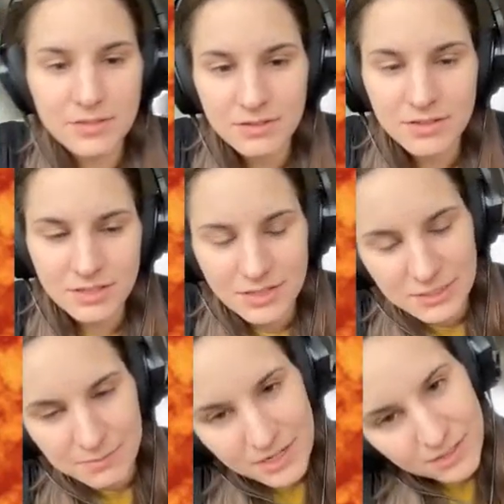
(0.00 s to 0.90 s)
But
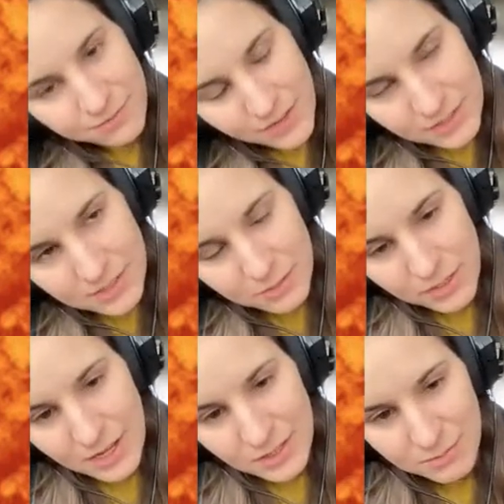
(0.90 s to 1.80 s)
despite the
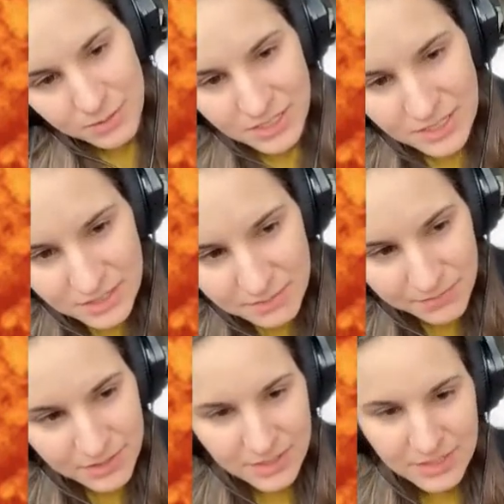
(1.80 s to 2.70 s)
fact that we can't
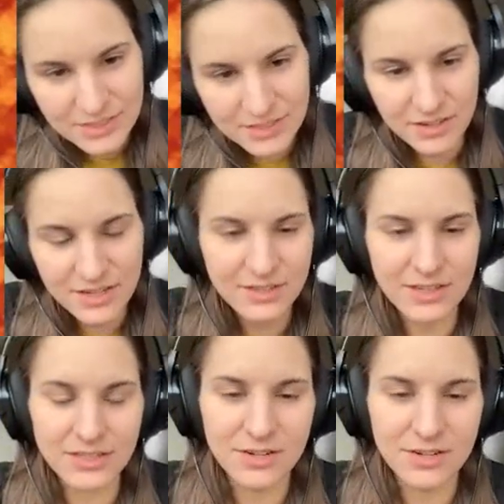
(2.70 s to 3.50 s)
predict them, they still